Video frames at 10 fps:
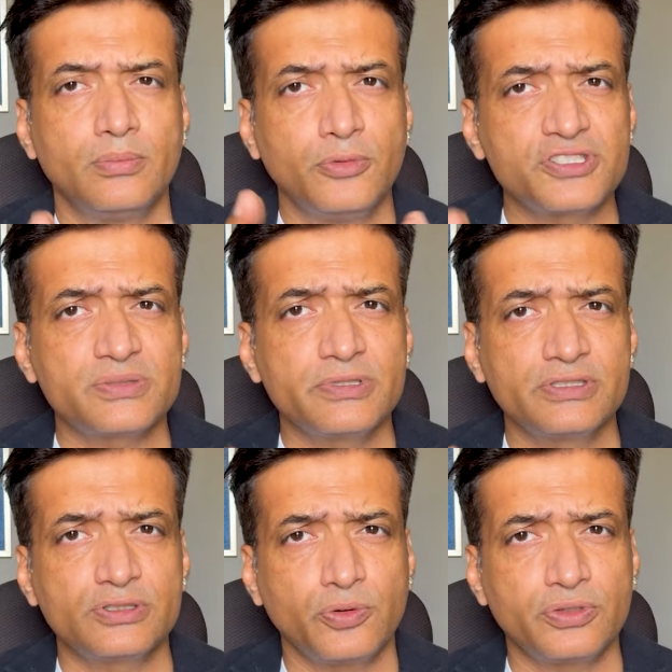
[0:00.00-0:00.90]
Most
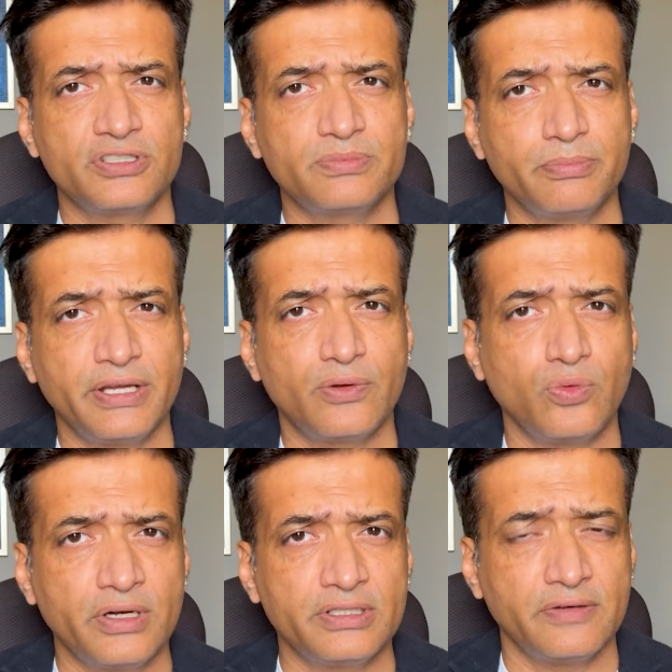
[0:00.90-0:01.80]
business owners make
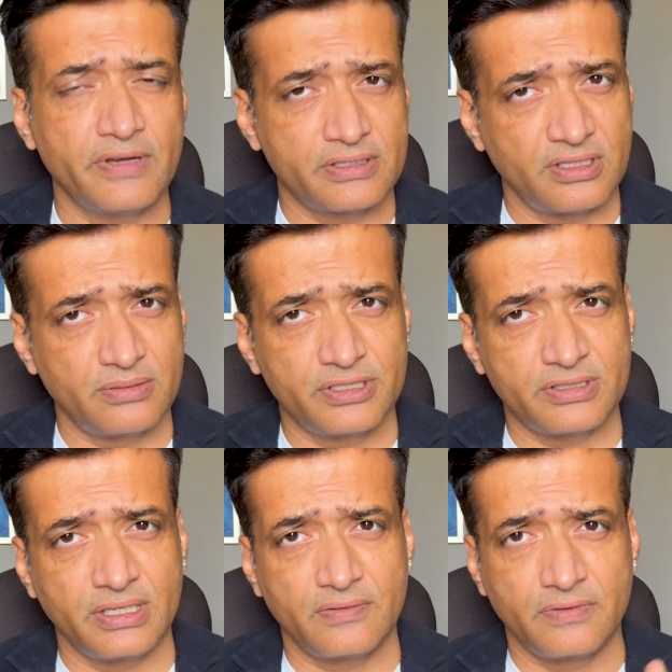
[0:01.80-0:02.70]
one devastating
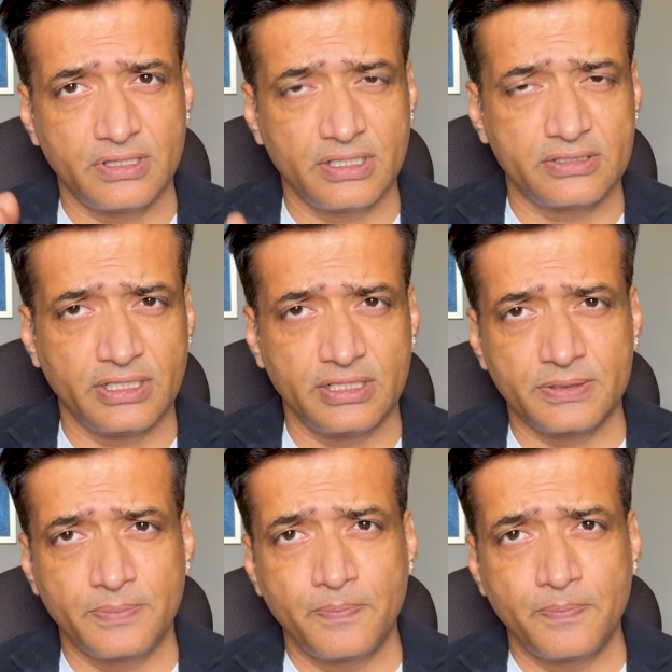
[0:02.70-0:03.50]
mistake with their sales.